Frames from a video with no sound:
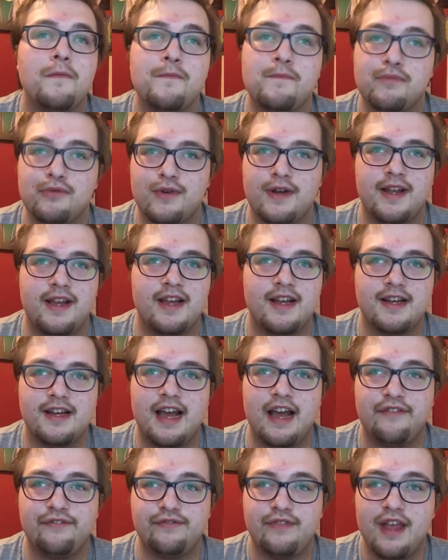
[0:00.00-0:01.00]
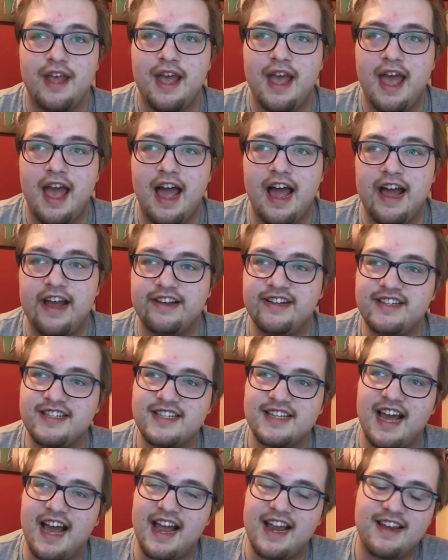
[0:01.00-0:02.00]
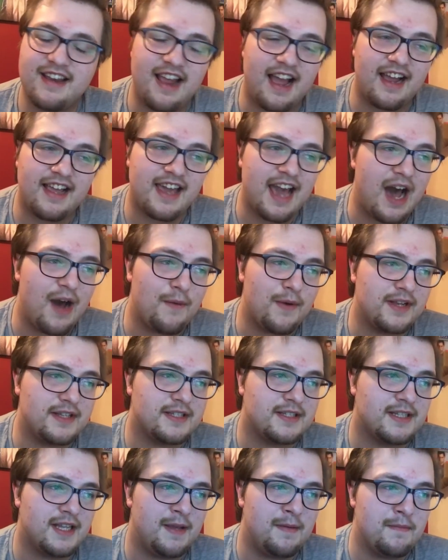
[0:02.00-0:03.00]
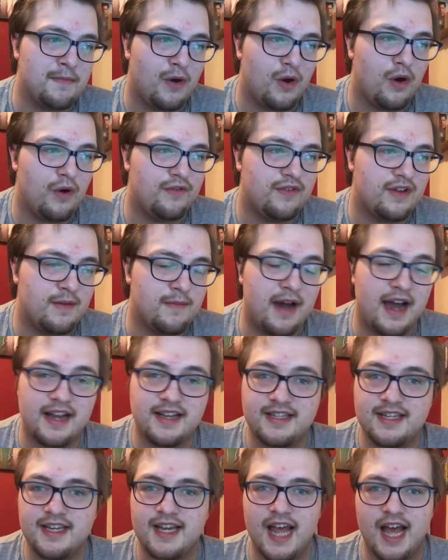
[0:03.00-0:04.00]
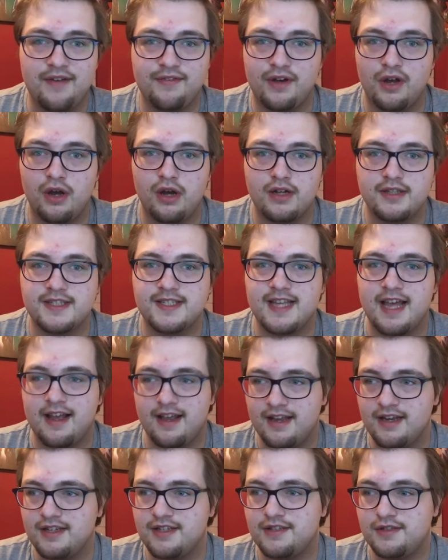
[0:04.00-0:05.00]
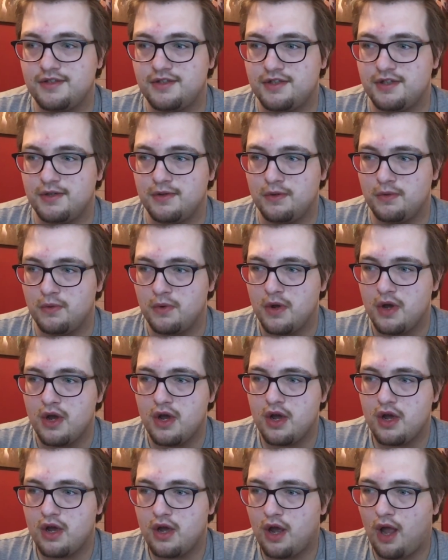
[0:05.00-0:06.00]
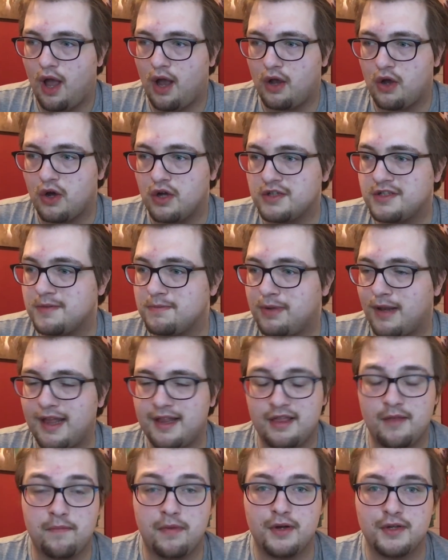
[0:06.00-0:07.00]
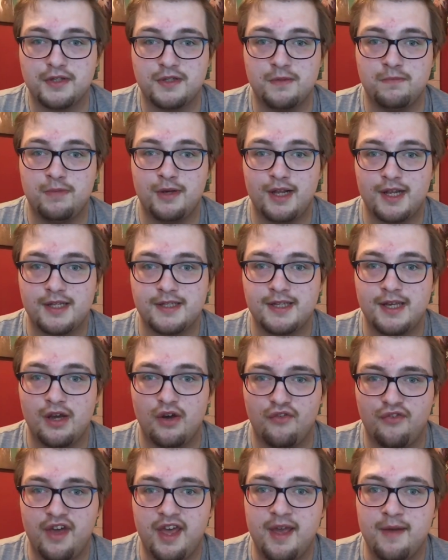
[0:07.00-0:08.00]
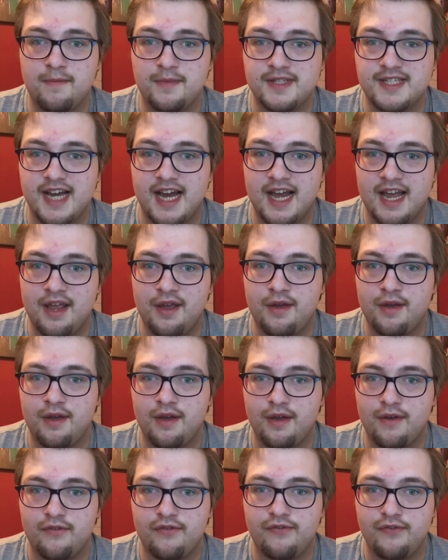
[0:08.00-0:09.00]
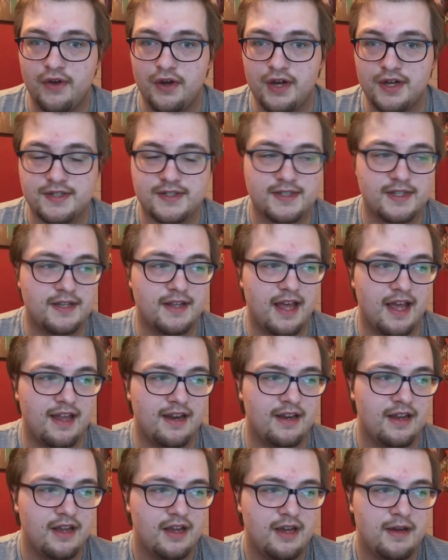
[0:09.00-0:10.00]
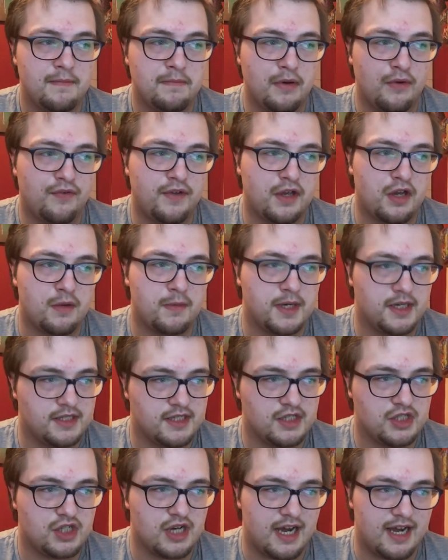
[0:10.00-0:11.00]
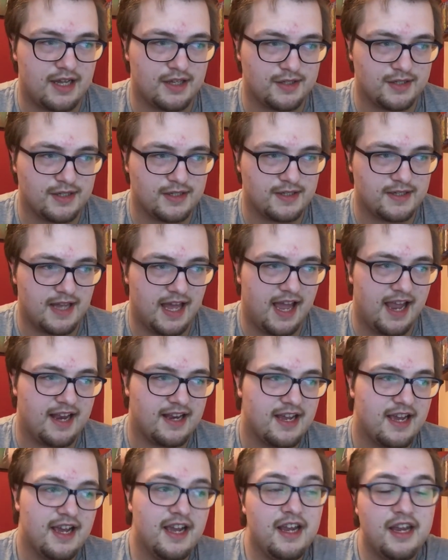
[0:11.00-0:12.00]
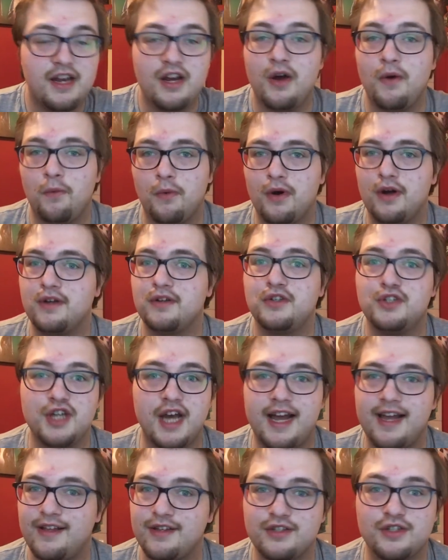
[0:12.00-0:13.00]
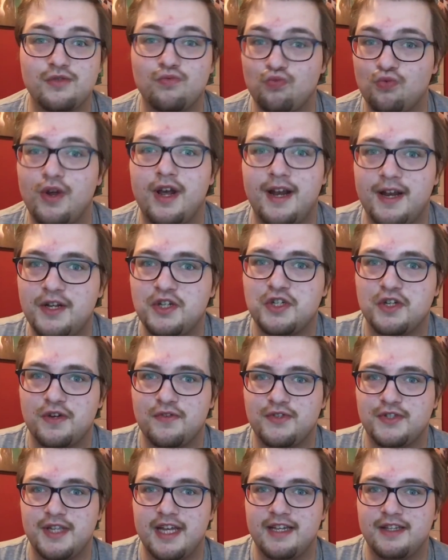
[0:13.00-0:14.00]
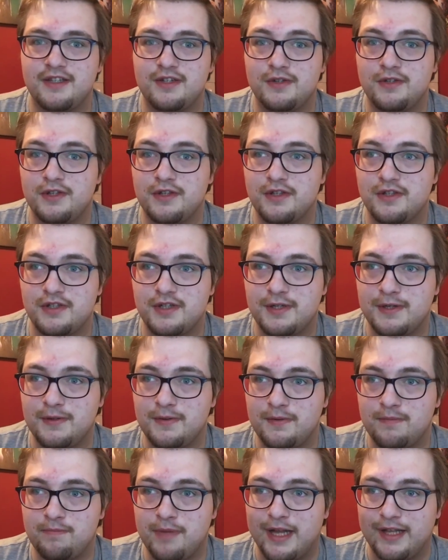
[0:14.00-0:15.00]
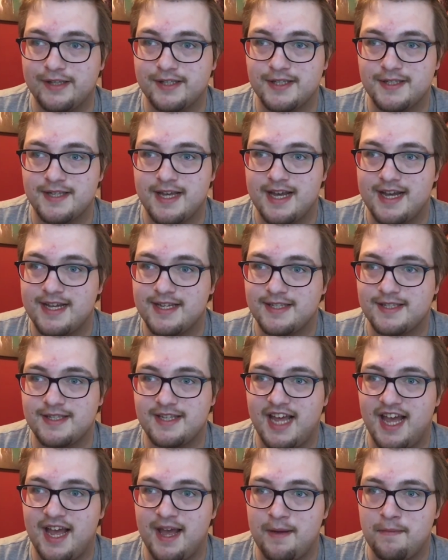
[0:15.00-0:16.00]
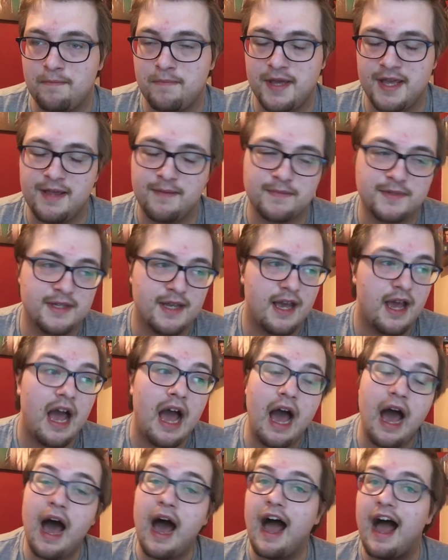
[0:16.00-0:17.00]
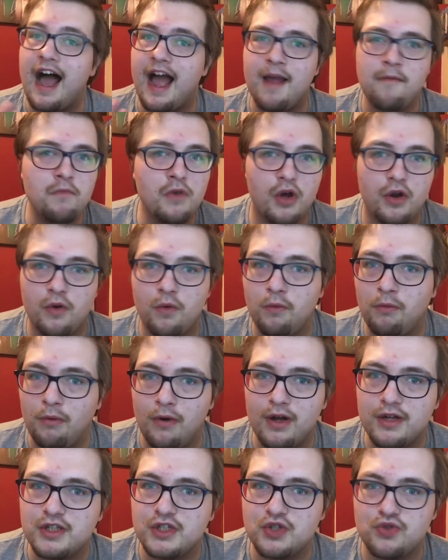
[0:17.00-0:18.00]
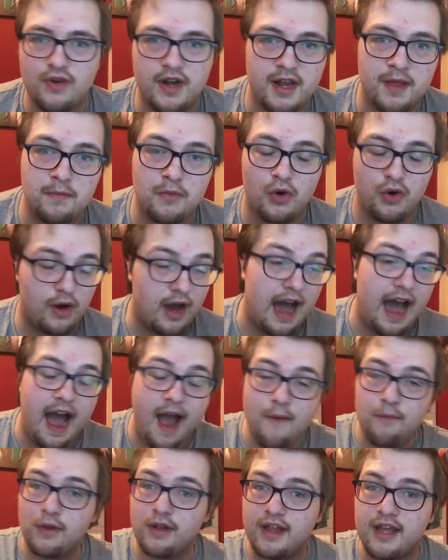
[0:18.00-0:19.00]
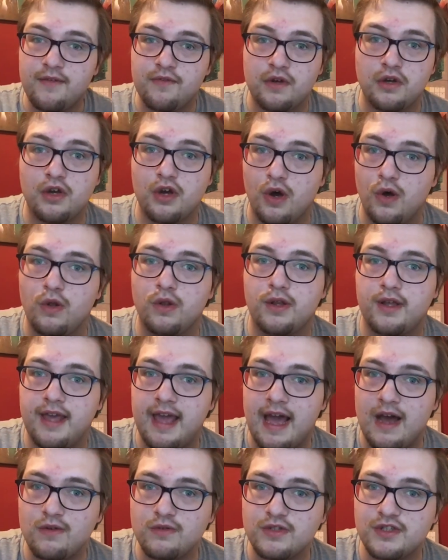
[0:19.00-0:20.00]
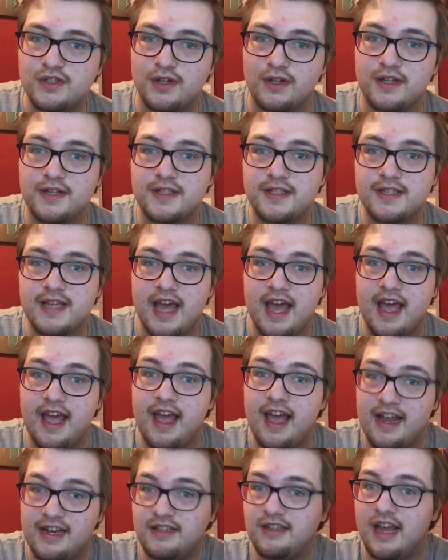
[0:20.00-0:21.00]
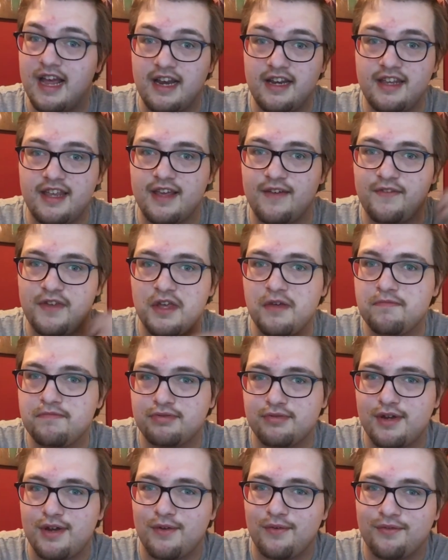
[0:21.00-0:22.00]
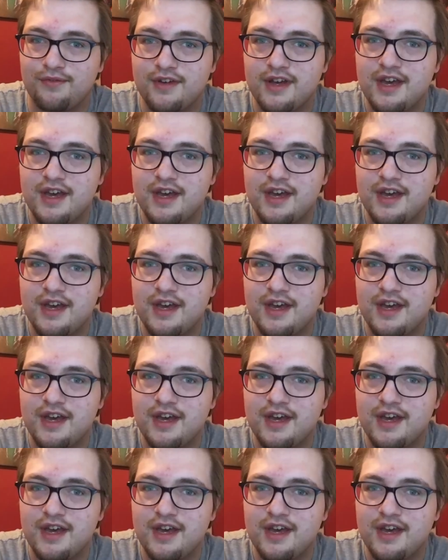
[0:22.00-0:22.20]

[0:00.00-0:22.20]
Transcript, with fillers: brilliant. I, and I, I can't wait to see more of him. I did have a hot second to contemplate the possibility of him dying first and then Buffy coming to Giles's aid. You know what? Giles really should have said to, to Balthazar's um, peeps, I'm not a watcher anymore. I will even call the council and say and, and give you proof.